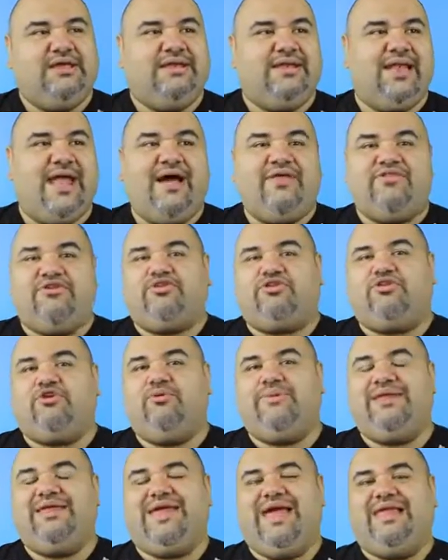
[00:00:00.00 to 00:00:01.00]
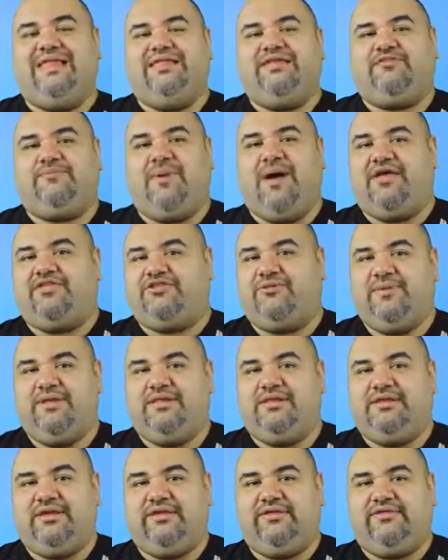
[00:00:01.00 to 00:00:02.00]
Now there's so many endless
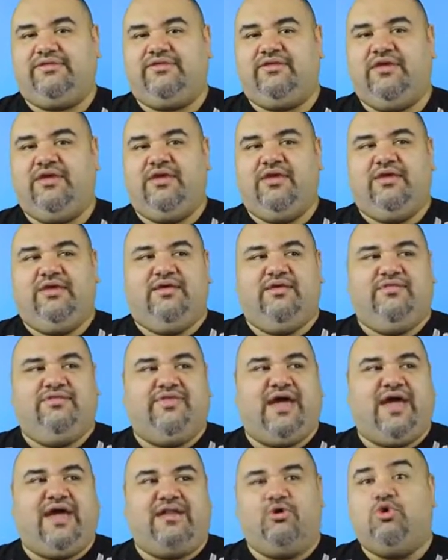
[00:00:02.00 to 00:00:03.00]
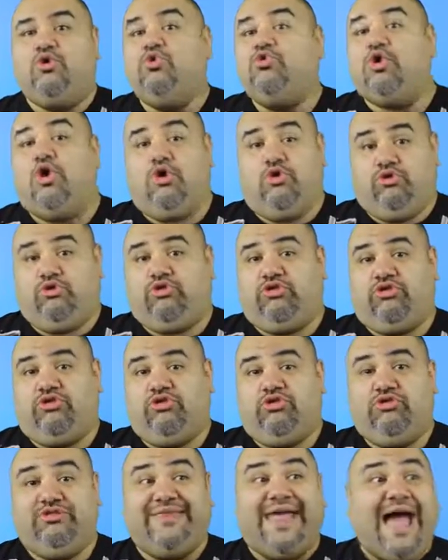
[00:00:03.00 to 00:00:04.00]
possibilities that who knows?
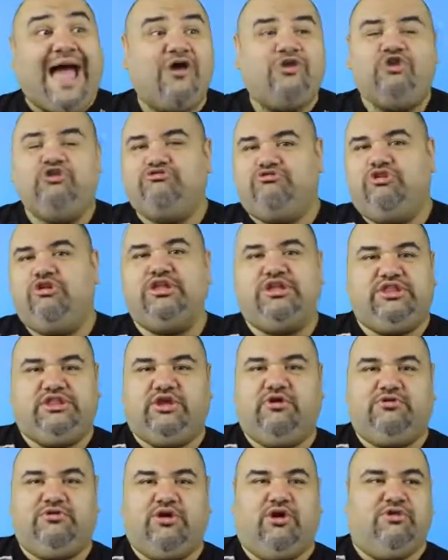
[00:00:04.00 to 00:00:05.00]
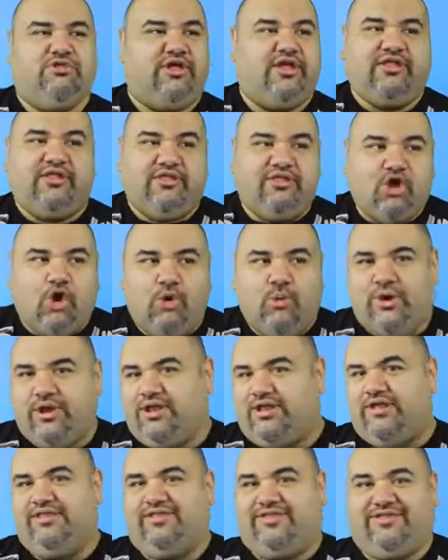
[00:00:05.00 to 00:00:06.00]
Now you really don't know. No
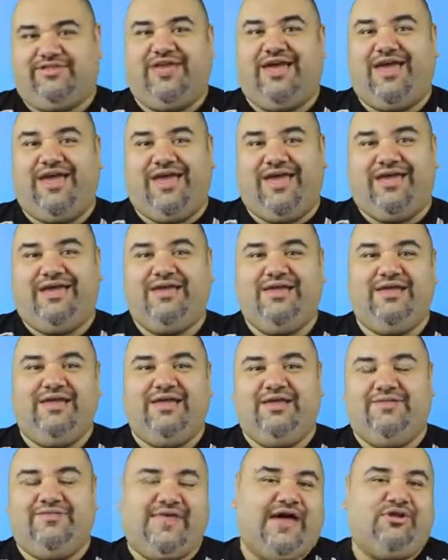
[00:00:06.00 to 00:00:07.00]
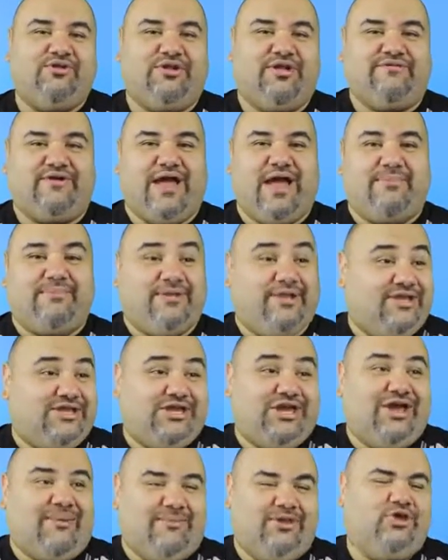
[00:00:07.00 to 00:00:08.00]
one can say that'll never happen.
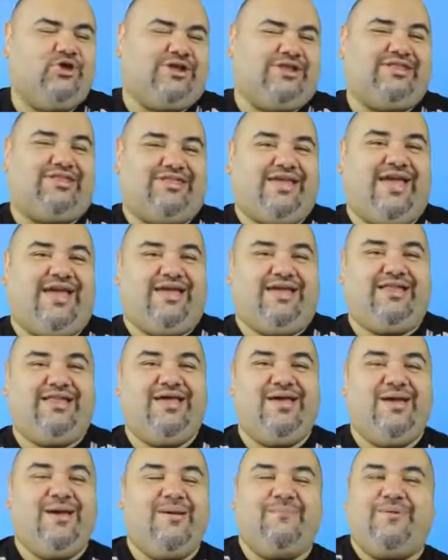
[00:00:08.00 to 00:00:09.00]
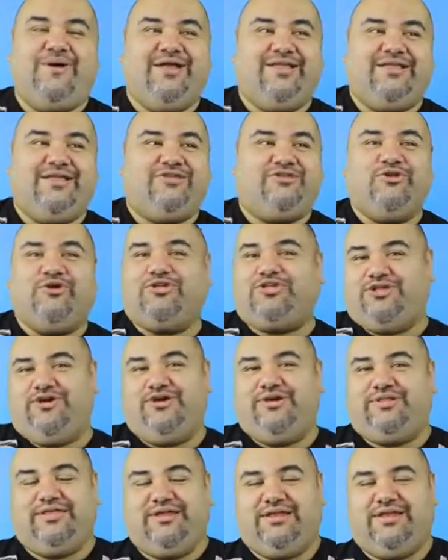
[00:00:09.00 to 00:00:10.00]
I mean, you can say it, but there's no
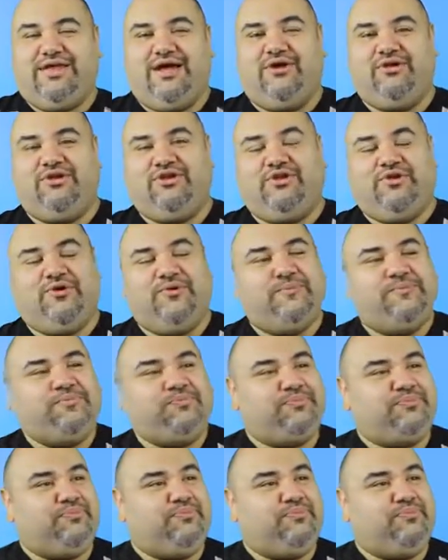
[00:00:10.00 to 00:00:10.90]
certainty now, you know?